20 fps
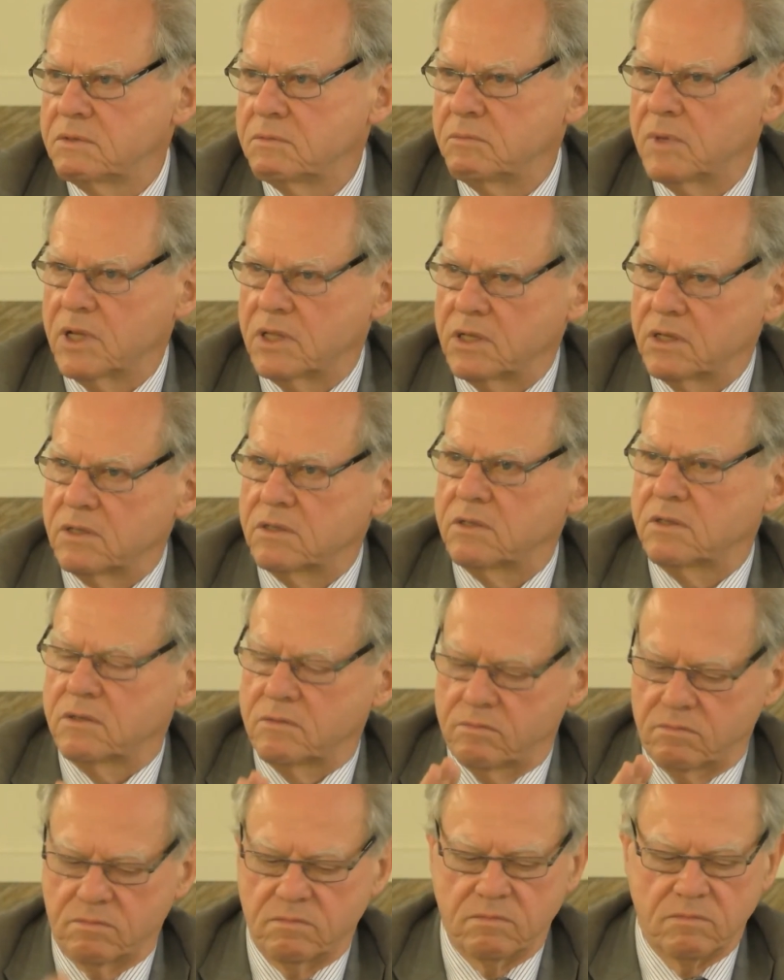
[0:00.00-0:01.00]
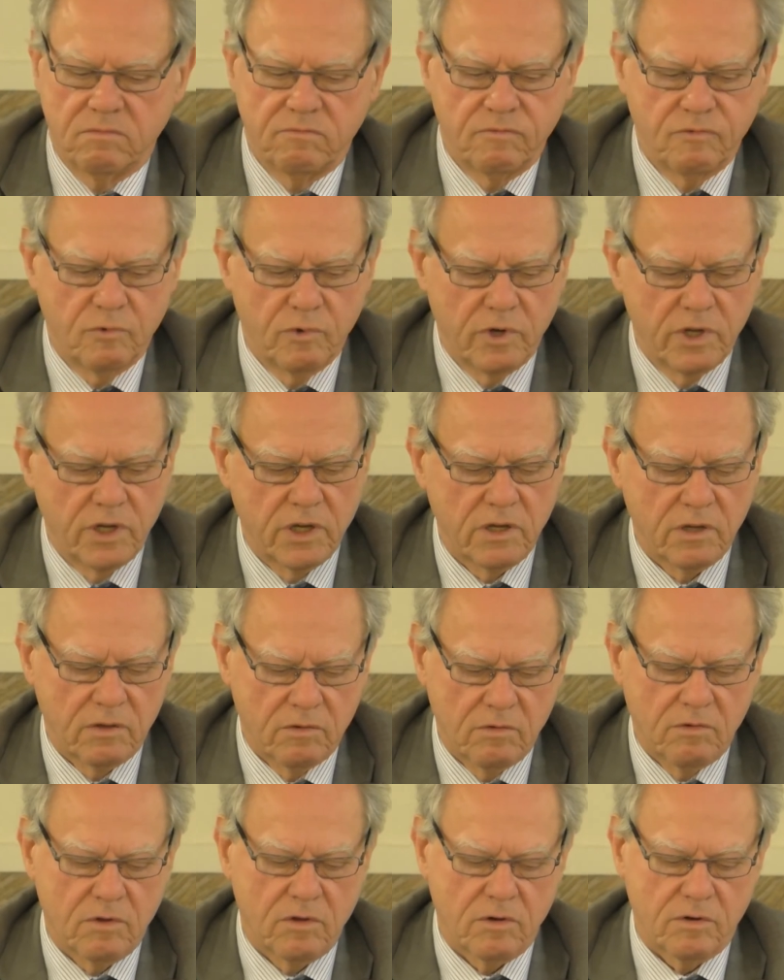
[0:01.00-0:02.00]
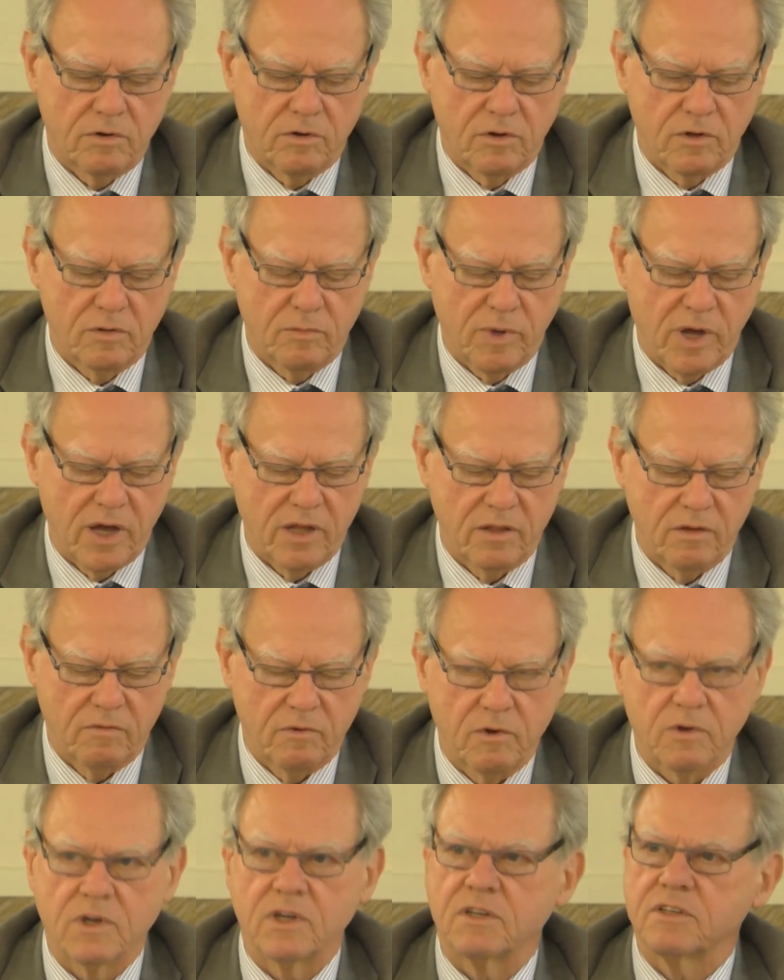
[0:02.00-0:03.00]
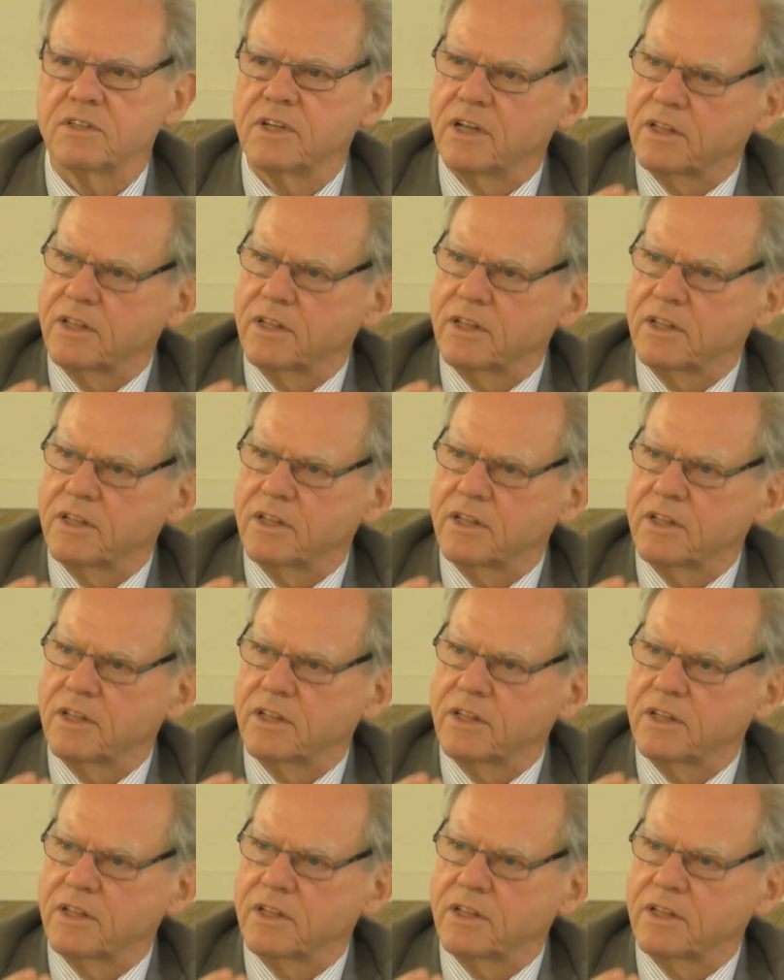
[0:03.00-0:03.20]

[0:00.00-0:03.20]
but it's fully controlled by the workers.